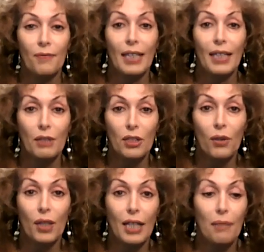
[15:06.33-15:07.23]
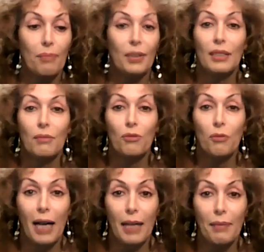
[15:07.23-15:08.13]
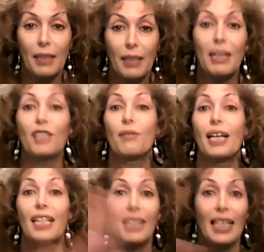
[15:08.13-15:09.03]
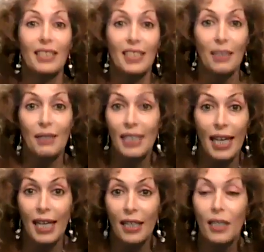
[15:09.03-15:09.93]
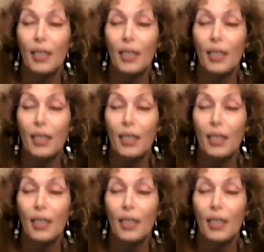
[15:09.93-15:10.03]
find out what's going on and put in some new piping. Imagine right on Thanksgiving Day.